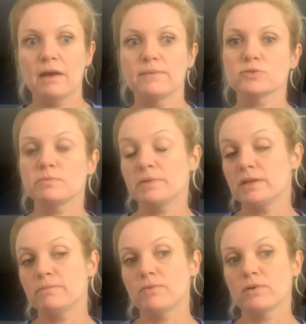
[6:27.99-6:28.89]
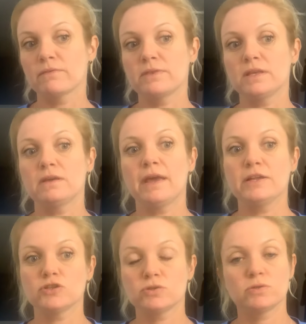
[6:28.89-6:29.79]
which would be more of the
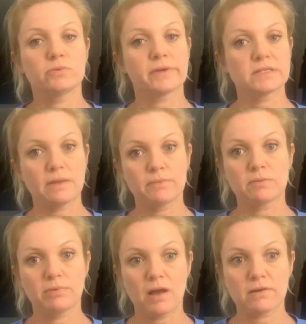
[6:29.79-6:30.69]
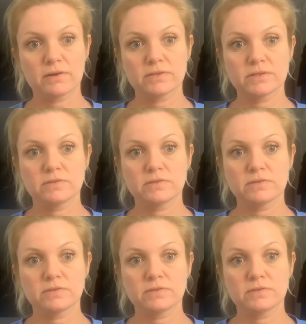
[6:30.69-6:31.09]
H2 receptor blockers.